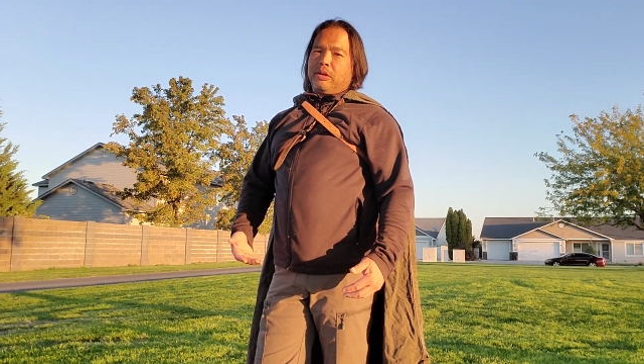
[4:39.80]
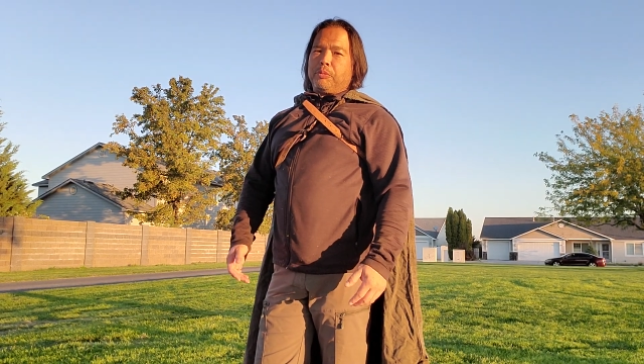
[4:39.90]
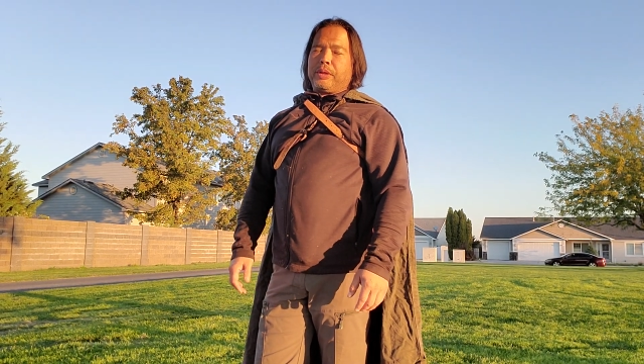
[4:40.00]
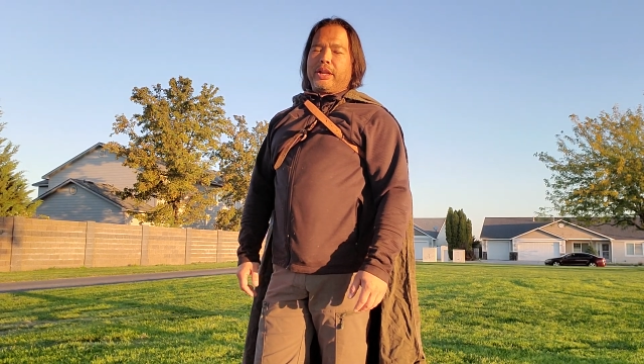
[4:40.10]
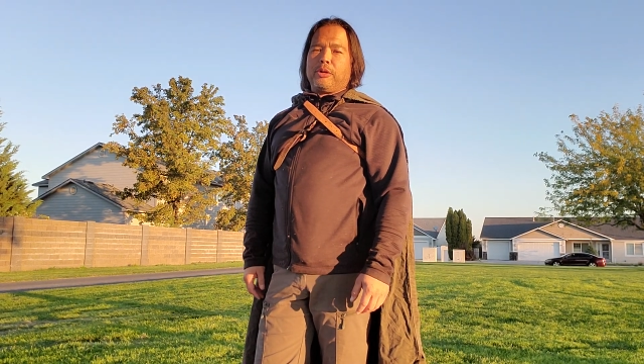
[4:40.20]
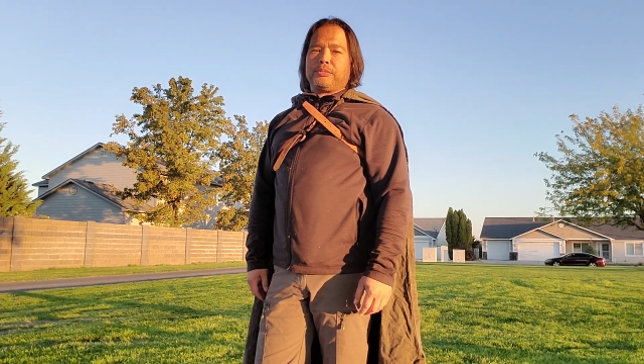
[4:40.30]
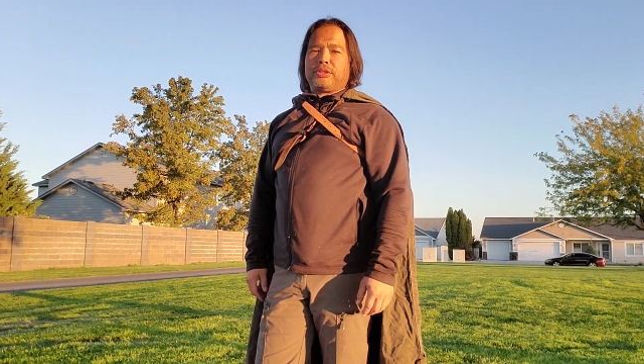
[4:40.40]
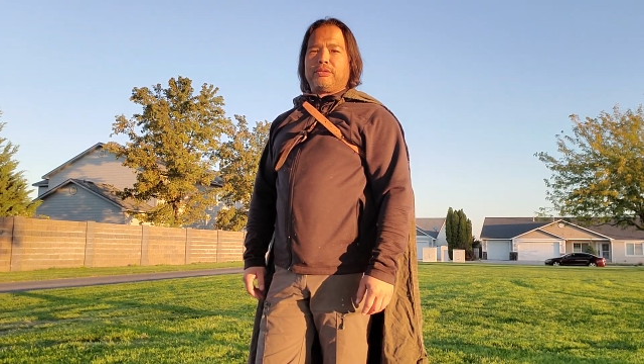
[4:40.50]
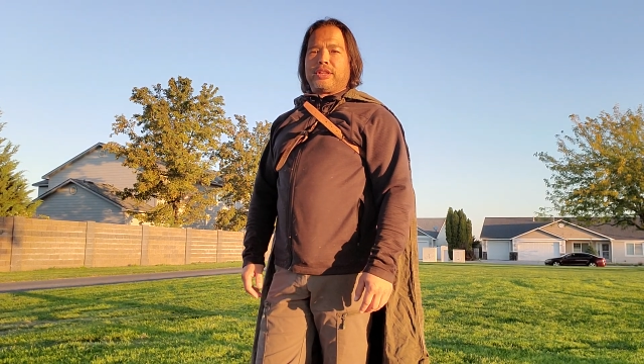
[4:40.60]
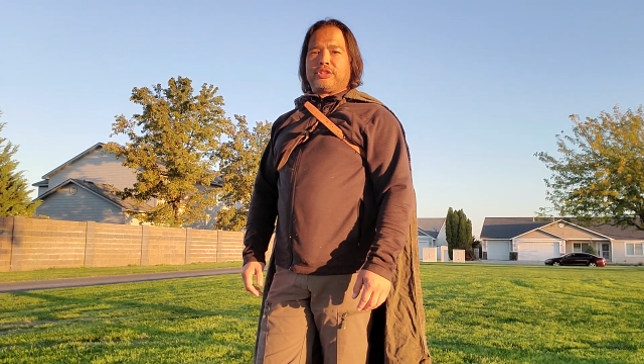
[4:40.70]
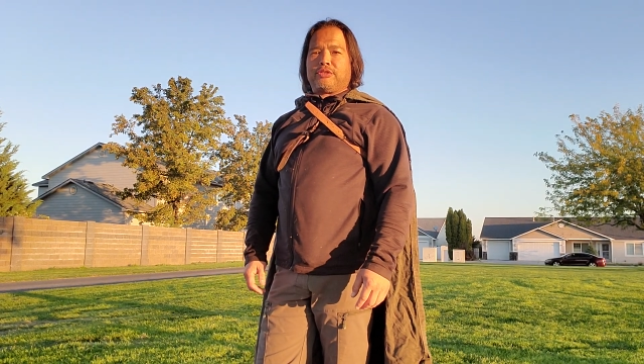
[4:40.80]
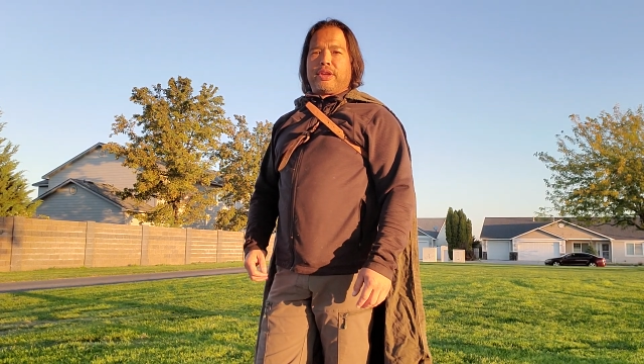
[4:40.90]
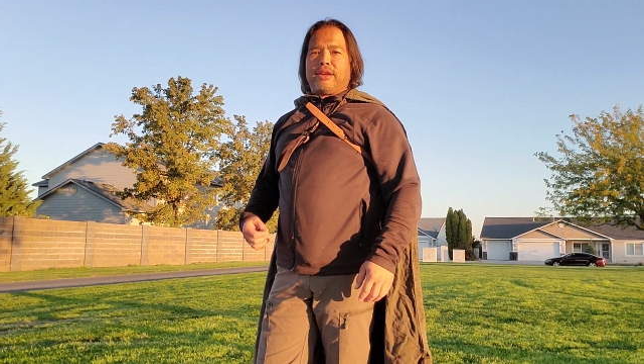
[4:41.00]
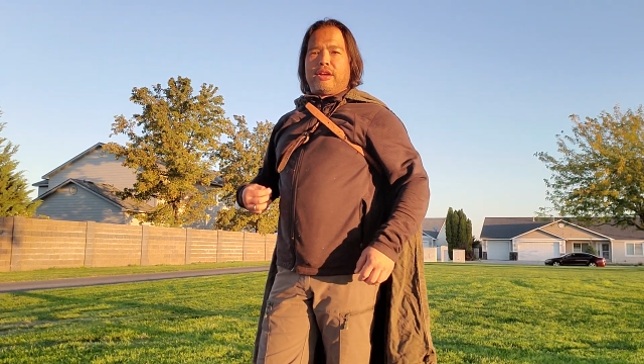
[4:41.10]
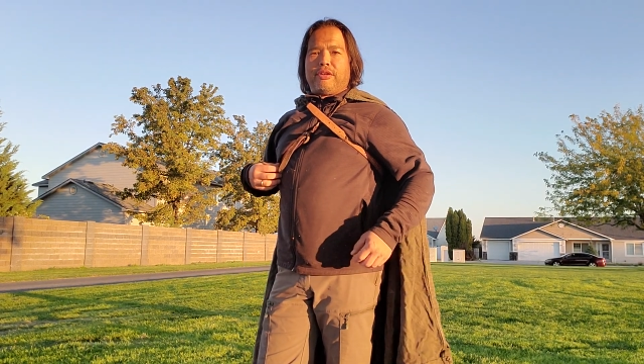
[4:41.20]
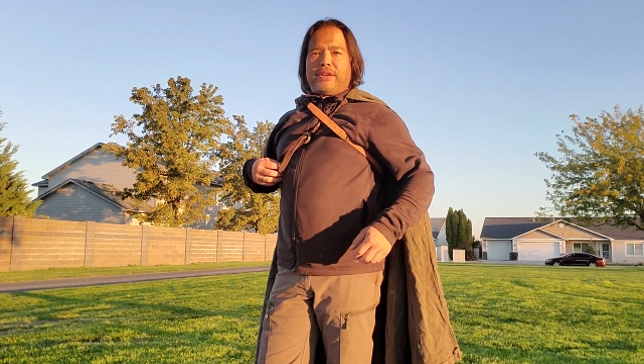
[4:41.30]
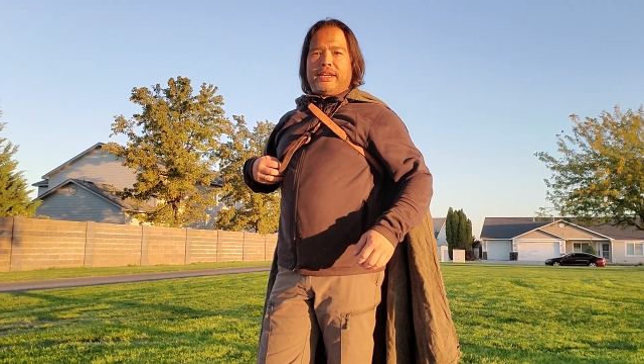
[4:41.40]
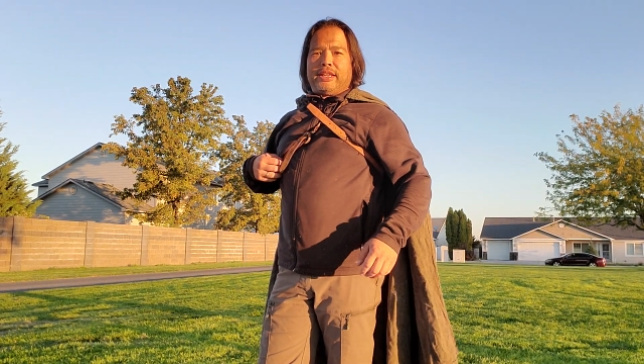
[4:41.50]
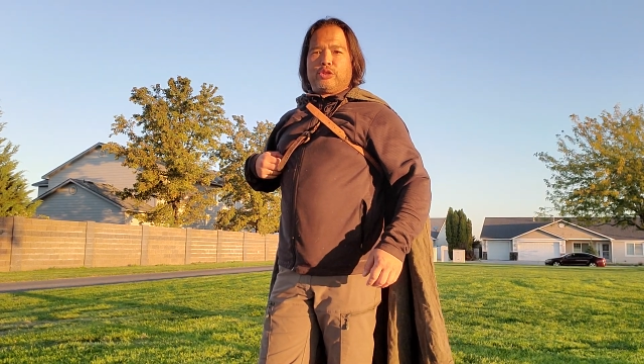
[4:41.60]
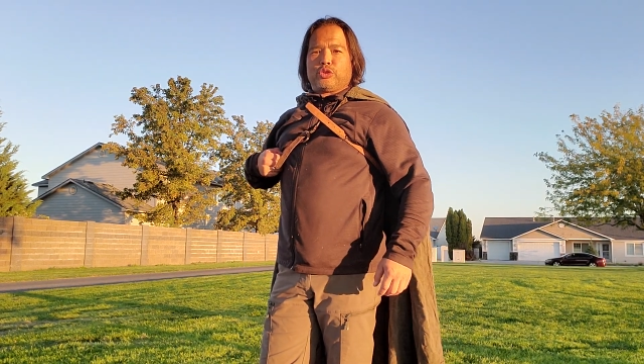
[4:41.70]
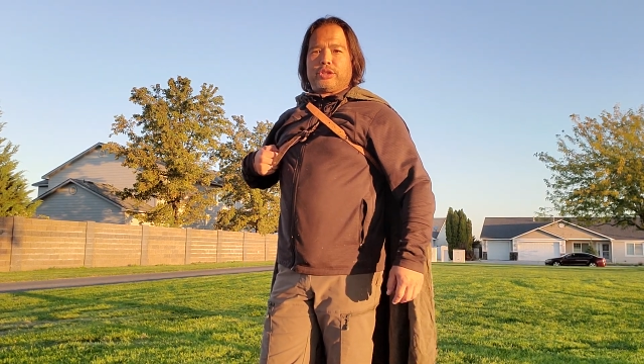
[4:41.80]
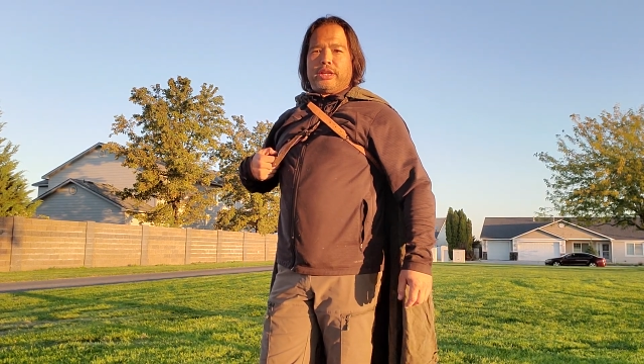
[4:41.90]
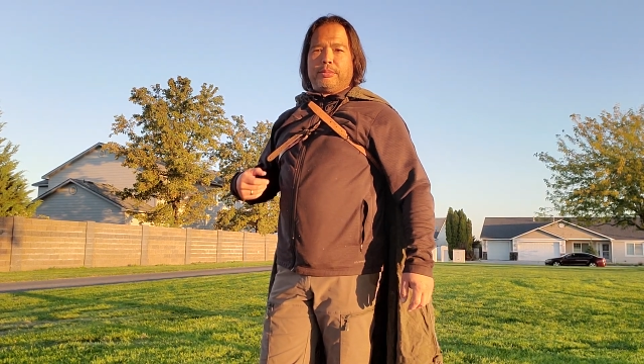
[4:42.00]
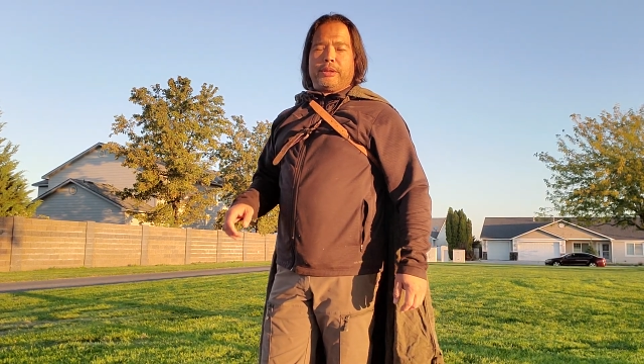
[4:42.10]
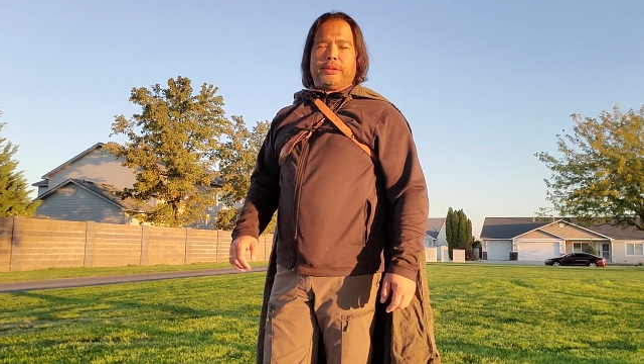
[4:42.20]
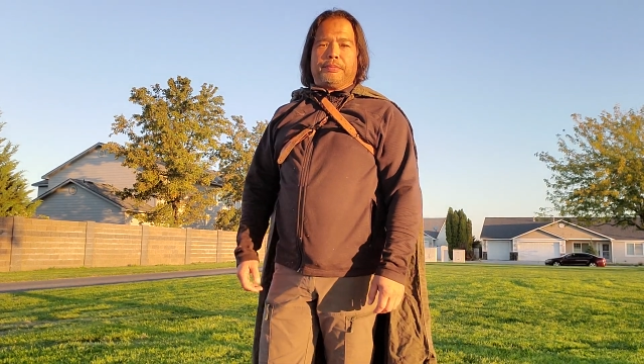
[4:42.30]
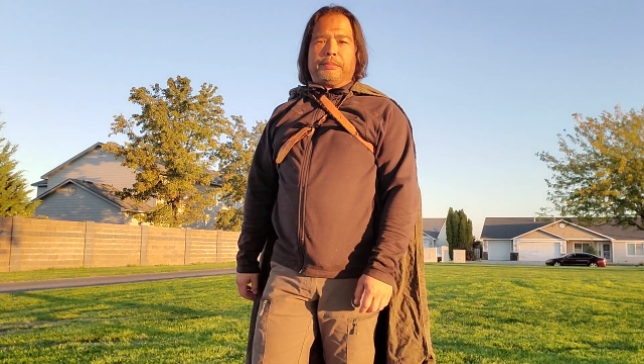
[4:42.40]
Hope that helped. See if that's of any interest to anybody.